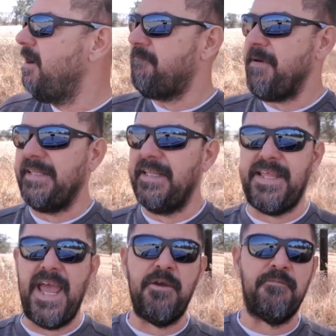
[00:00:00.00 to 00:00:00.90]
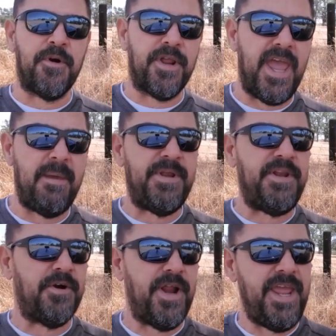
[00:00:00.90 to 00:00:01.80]
Father, thank you for camping
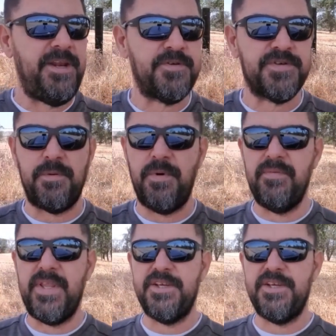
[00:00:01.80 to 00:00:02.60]
your angels around